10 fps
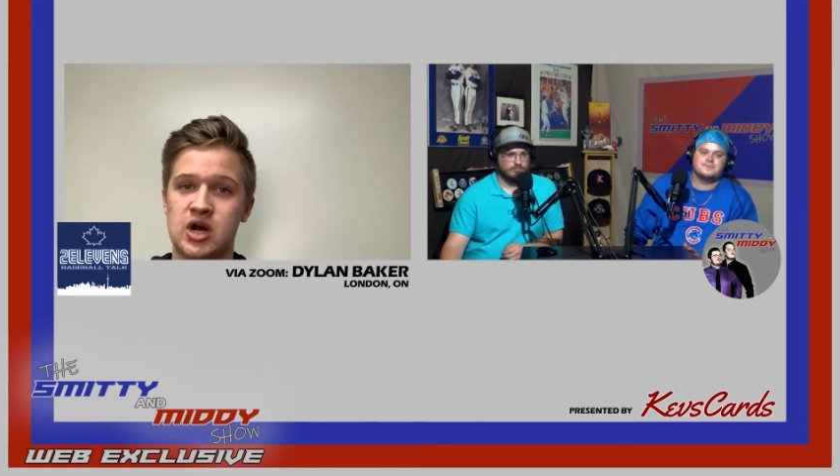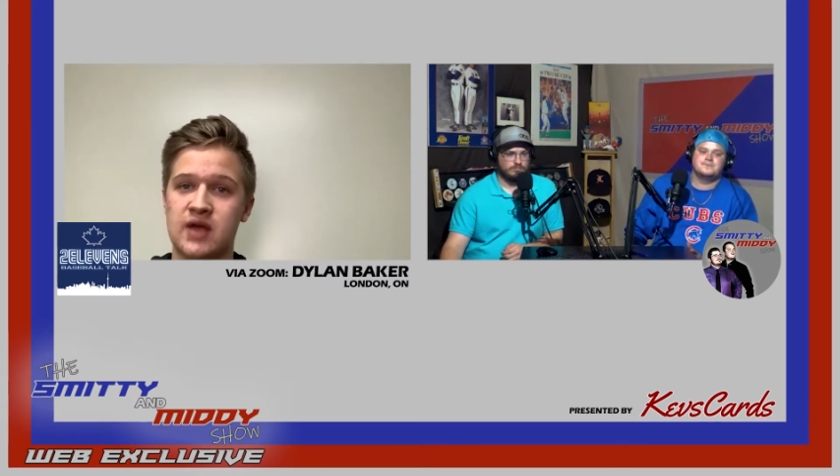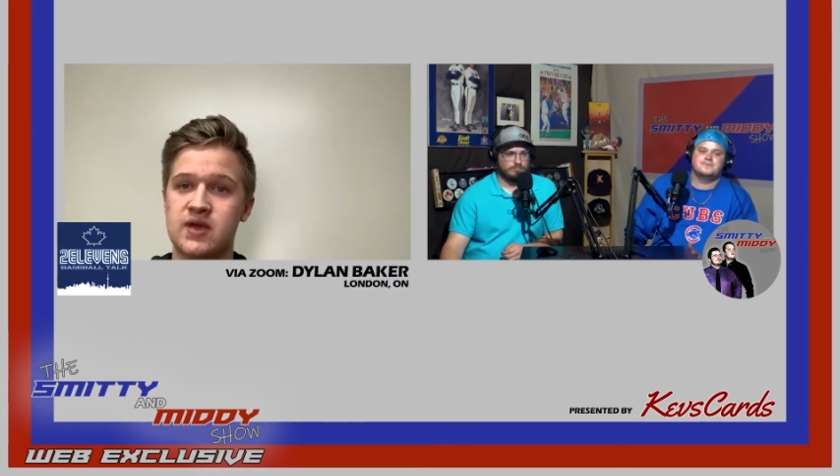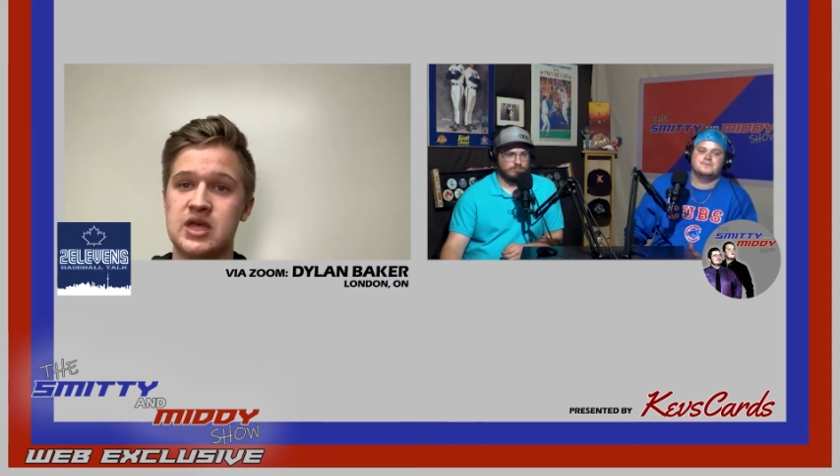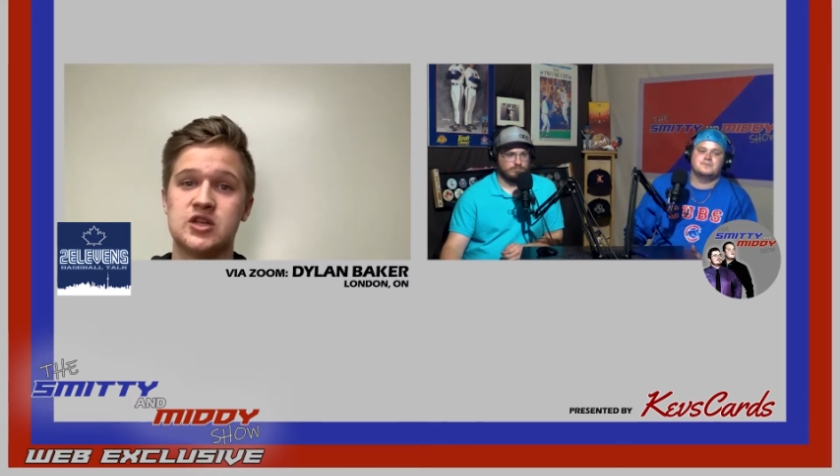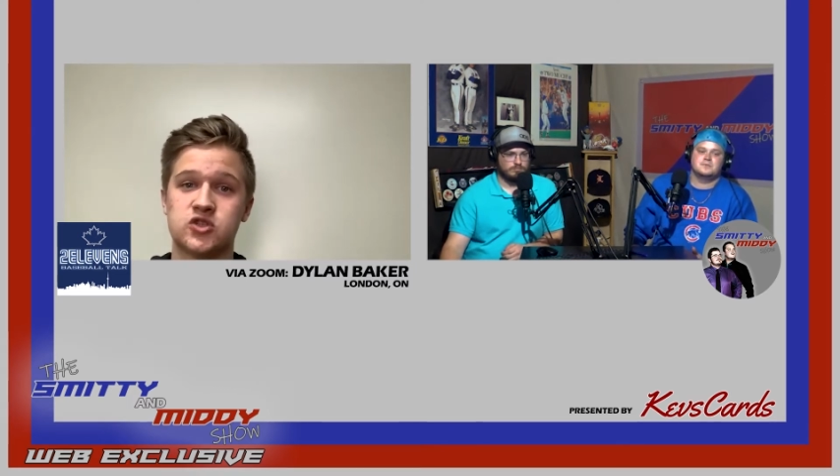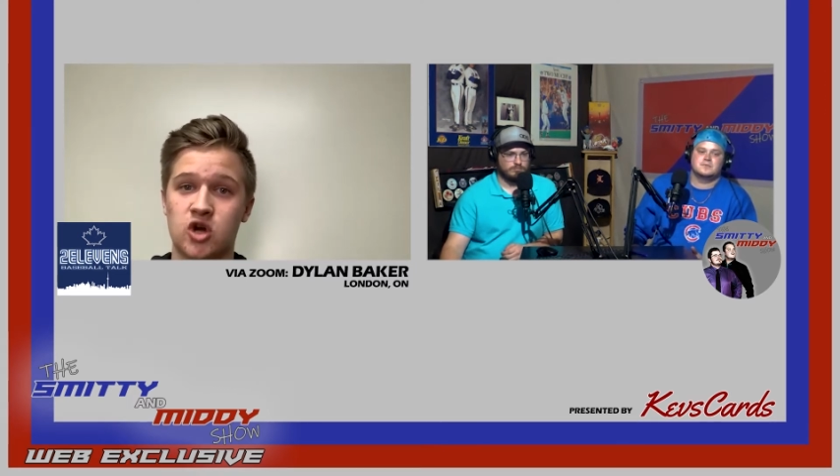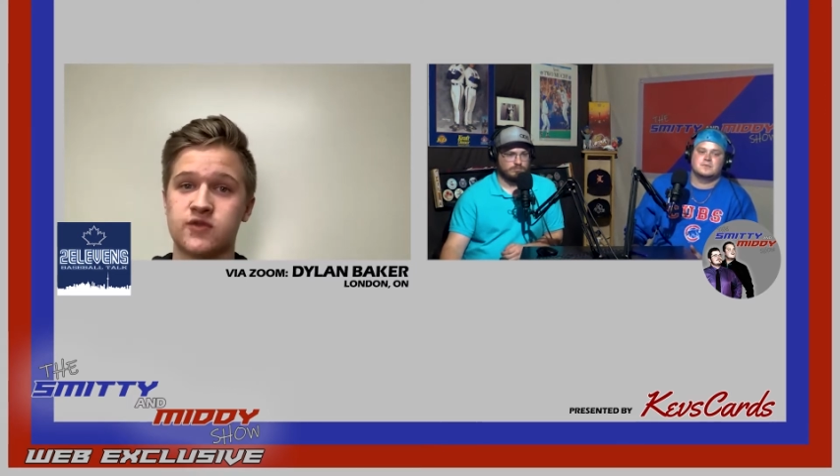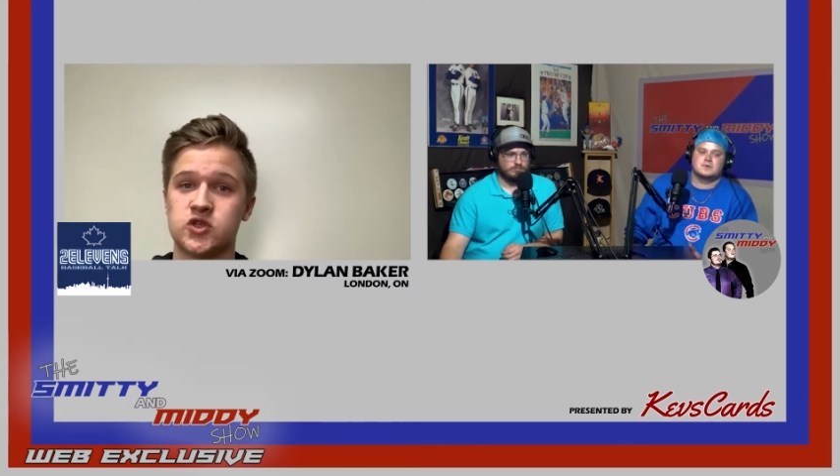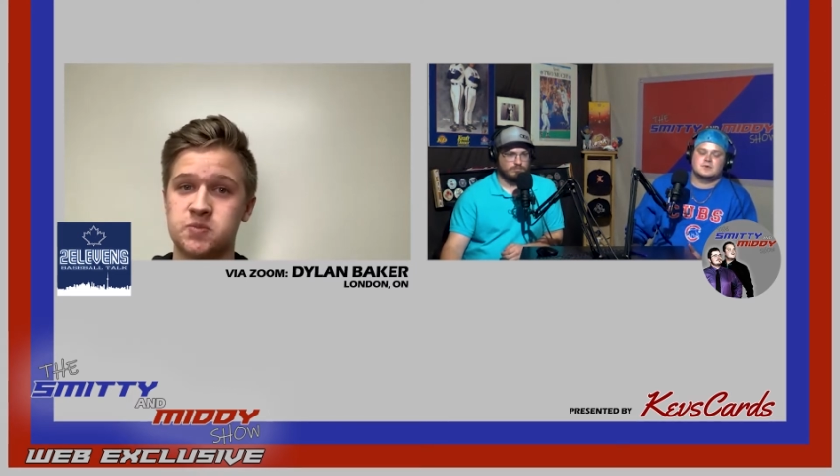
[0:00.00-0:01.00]
And I think he
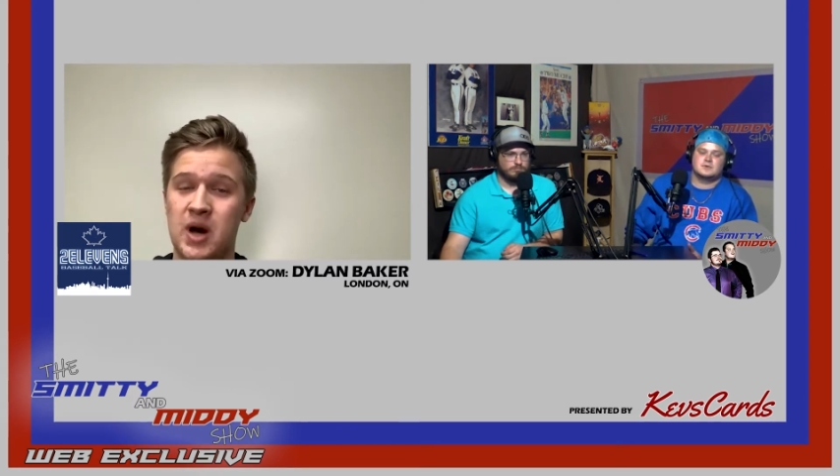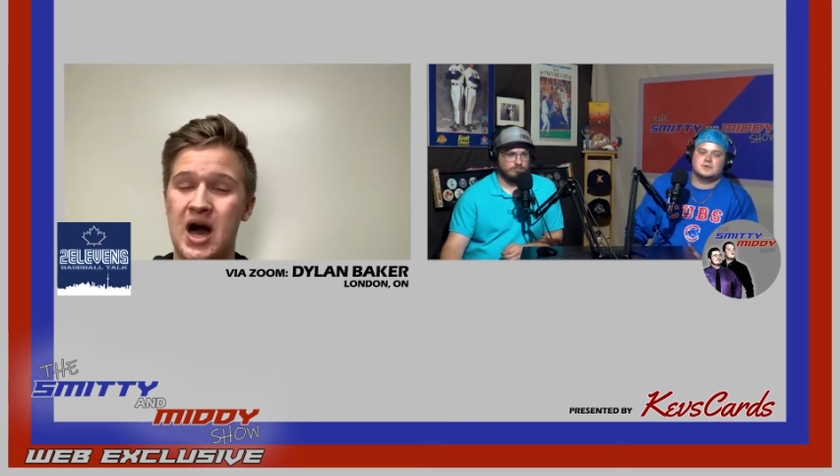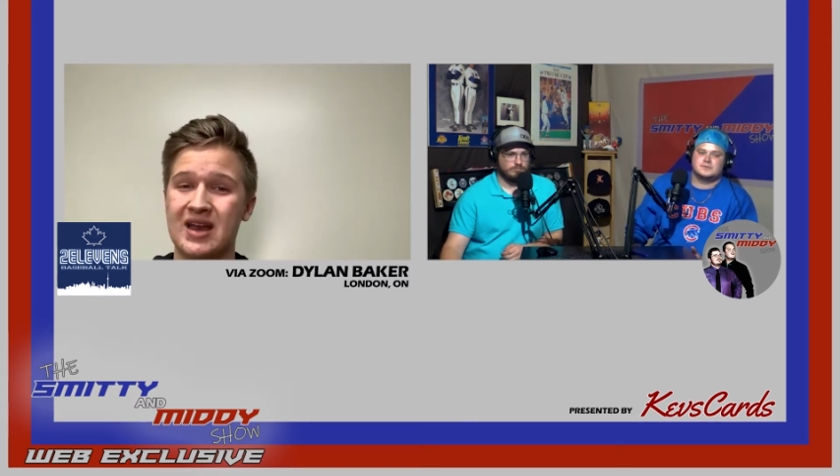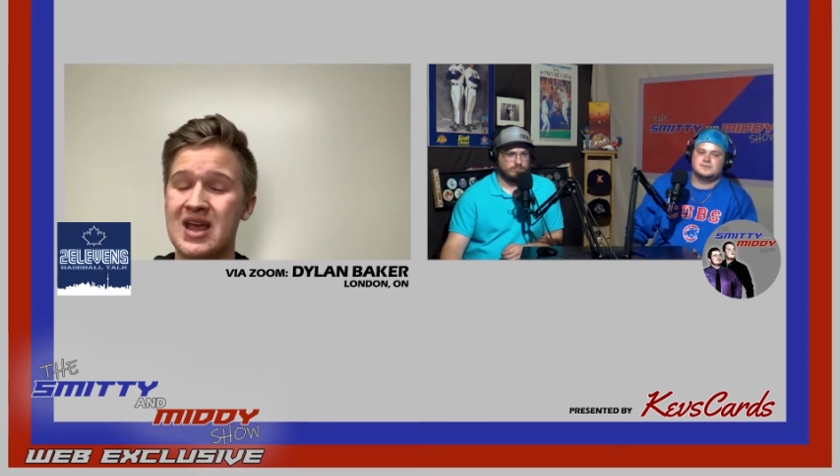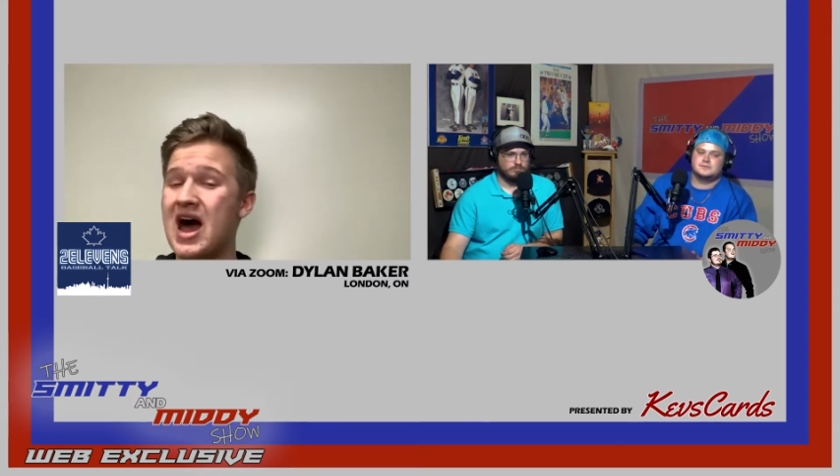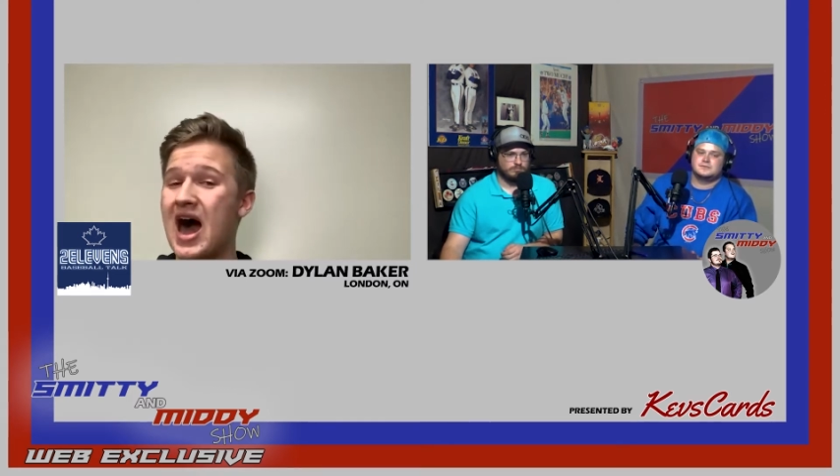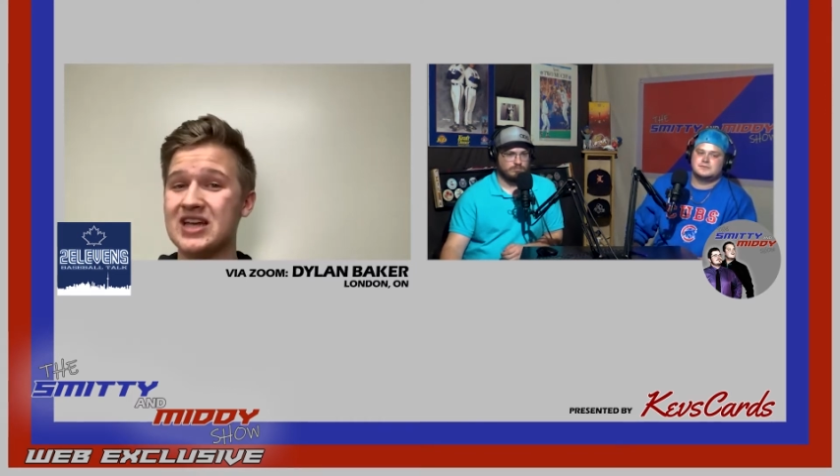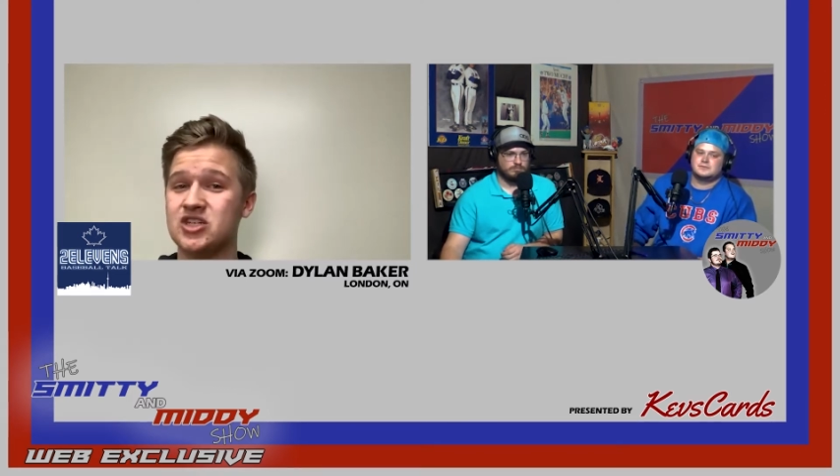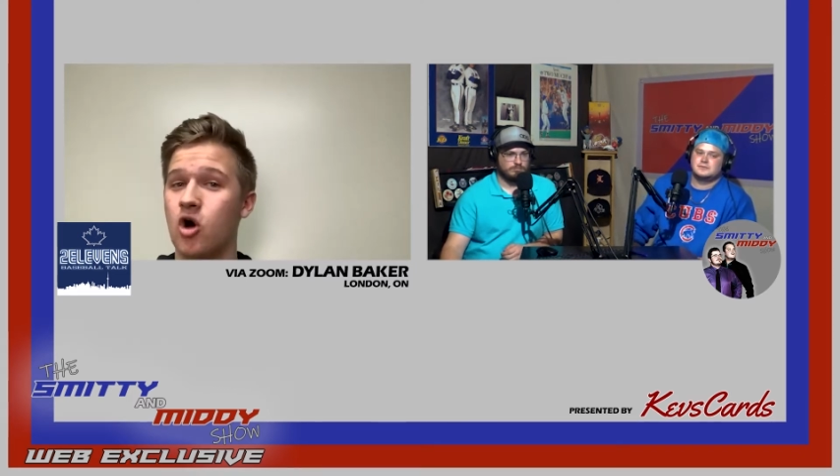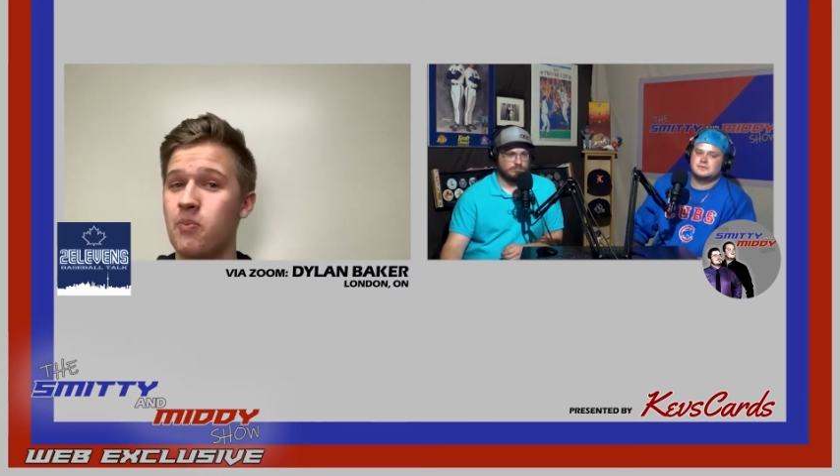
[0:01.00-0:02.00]
deserves a spot. I
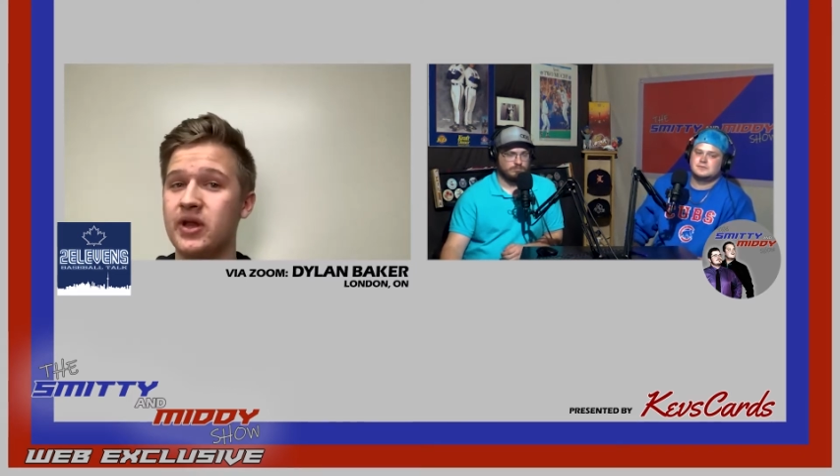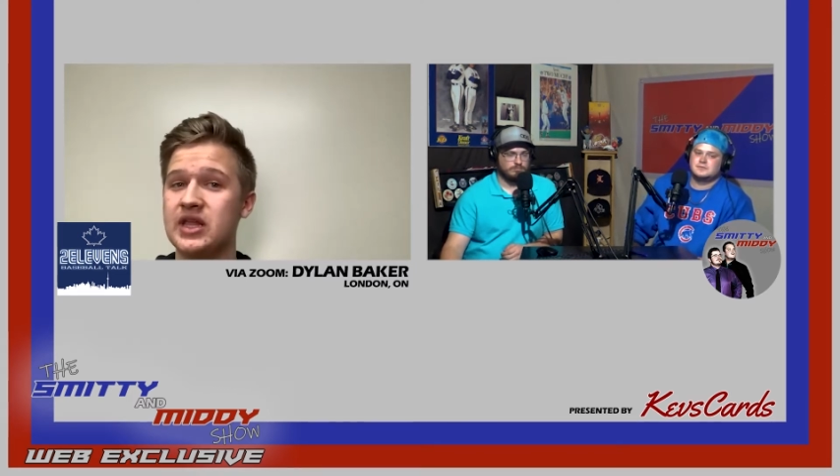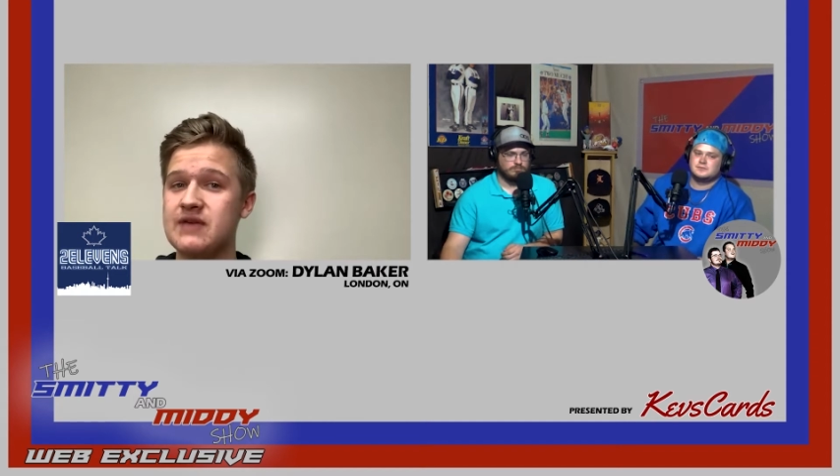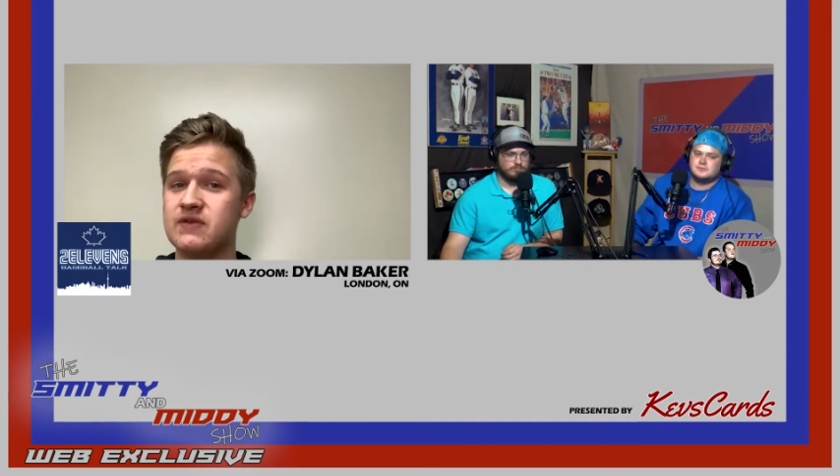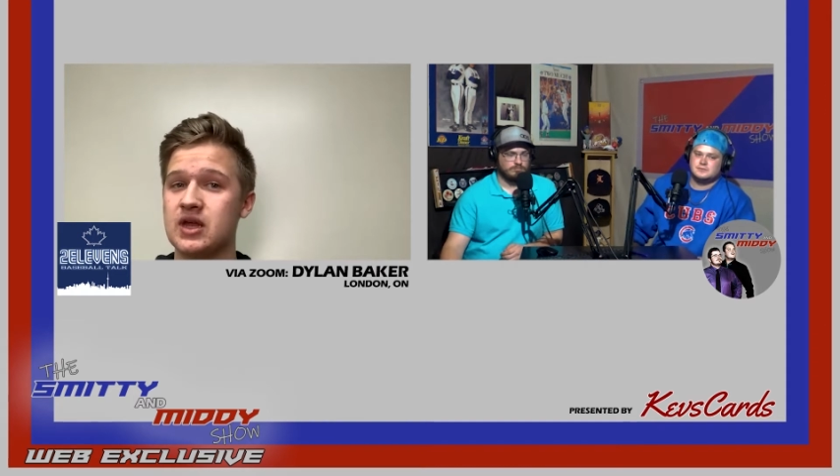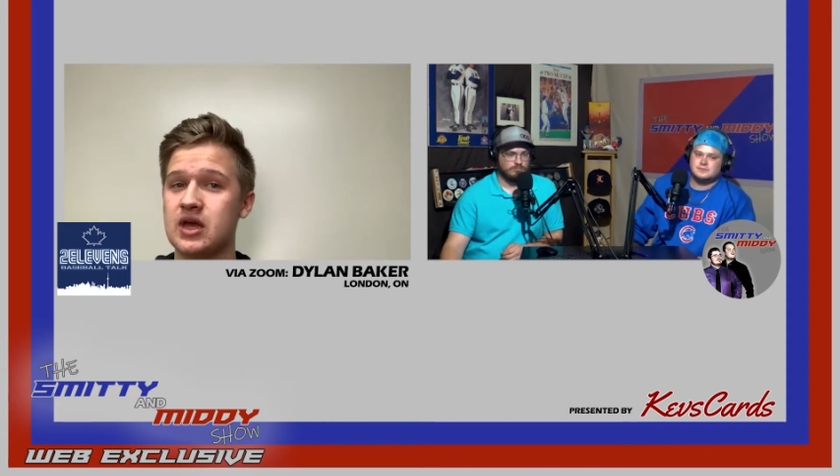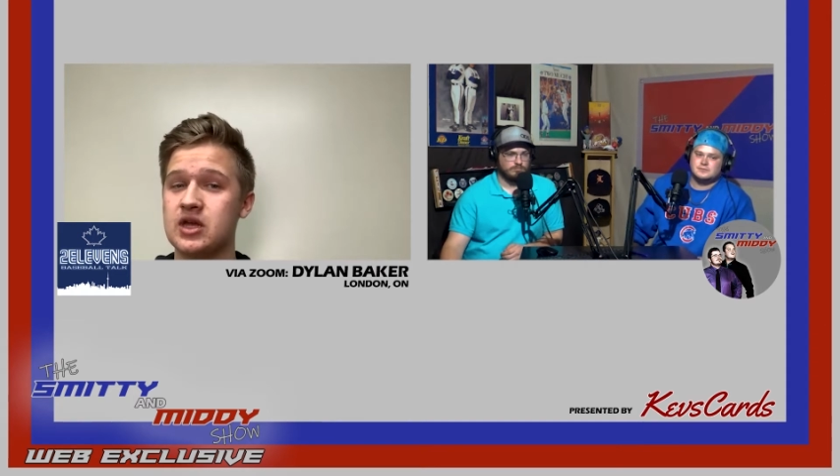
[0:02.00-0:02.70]
don't believe in